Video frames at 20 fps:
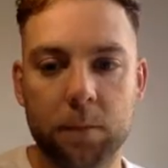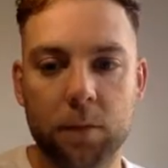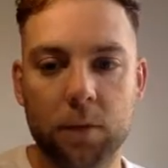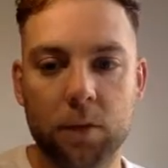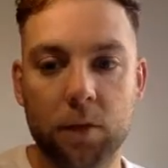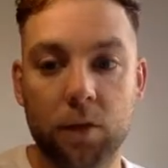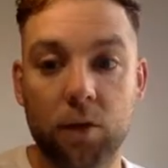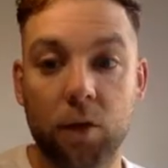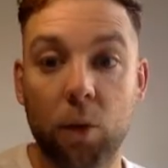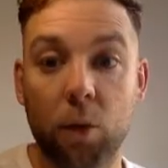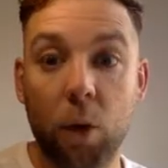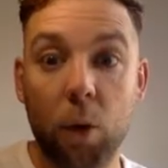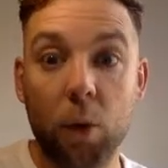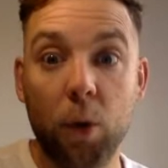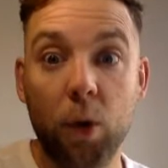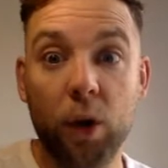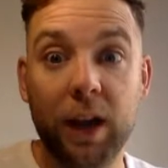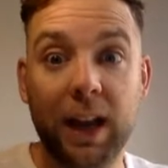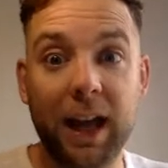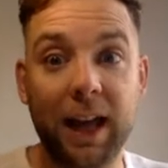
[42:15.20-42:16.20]
what we're
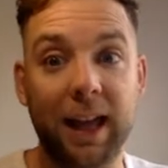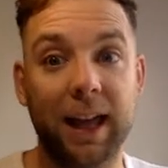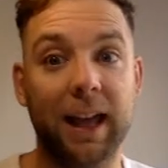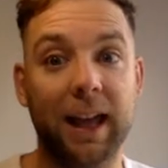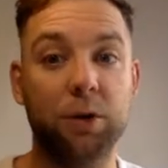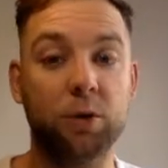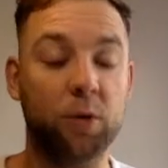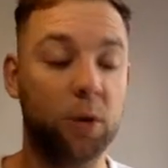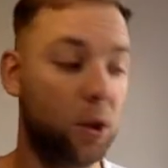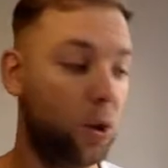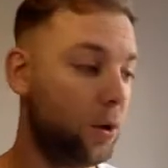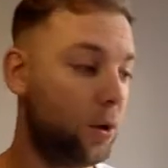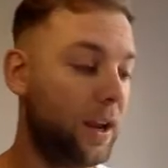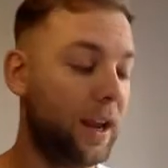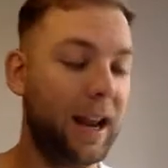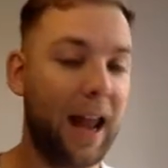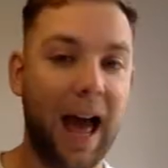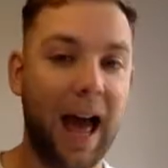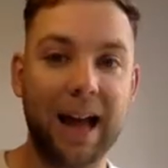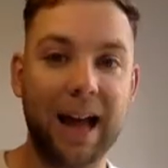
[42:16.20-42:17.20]
looking at here is we're looking
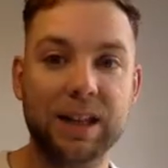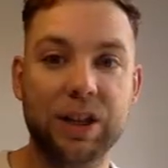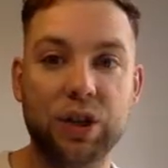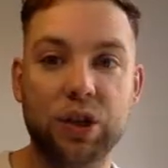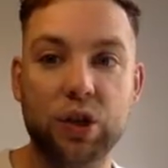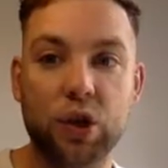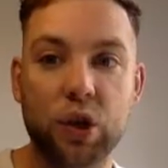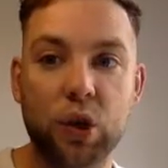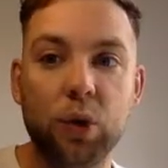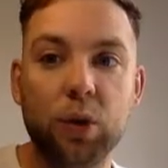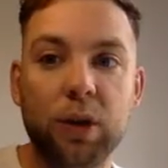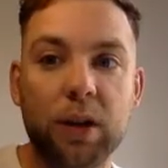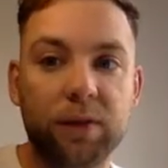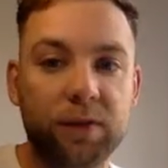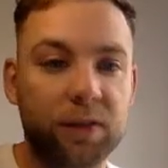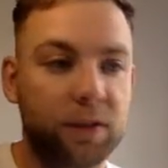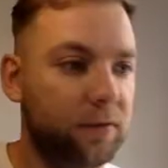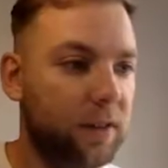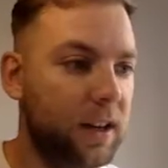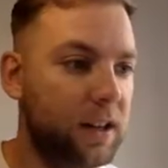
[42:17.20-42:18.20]
at two
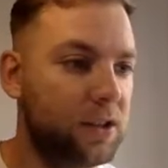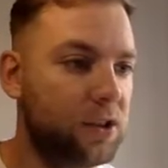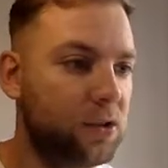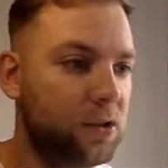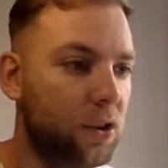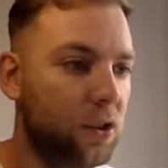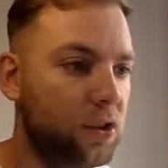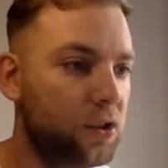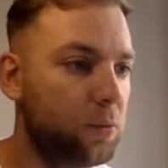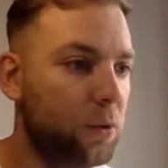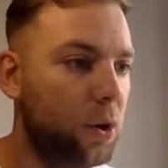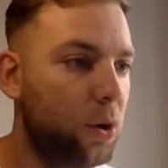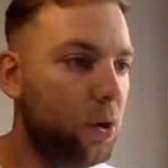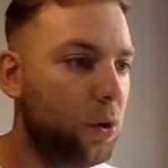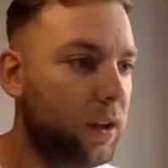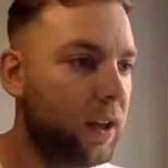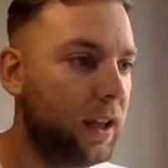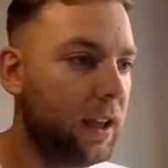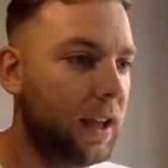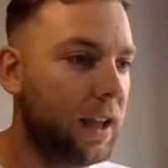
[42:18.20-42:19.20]
different restaurants. We're
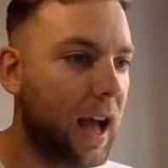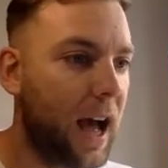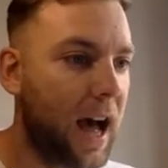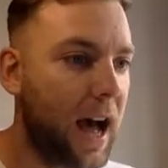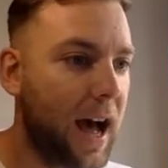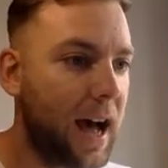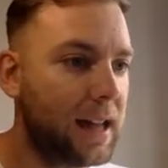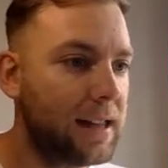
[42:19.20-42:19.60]
looking at